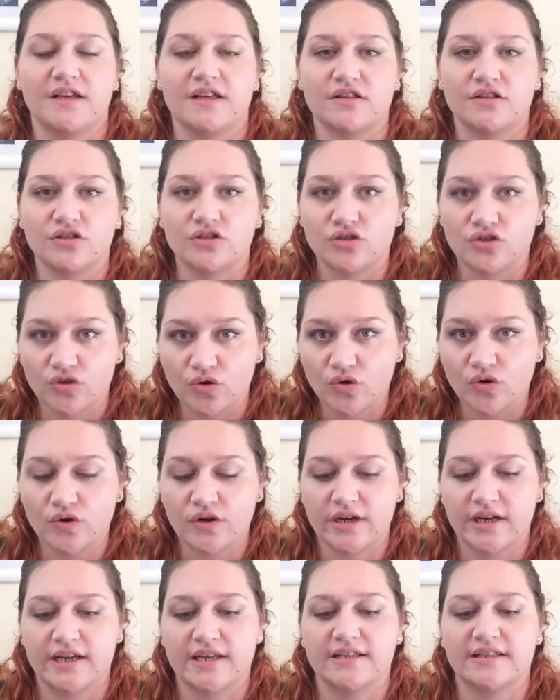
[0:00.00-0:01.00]
and
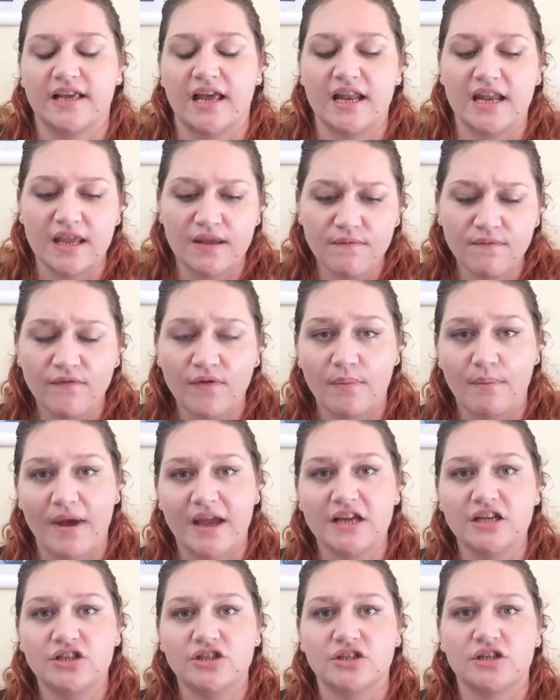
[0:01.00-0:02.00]
stories and
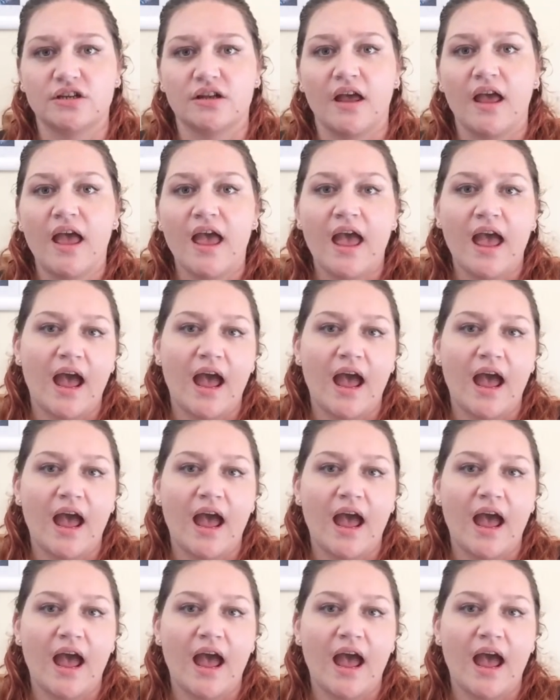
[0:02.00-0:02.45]
information.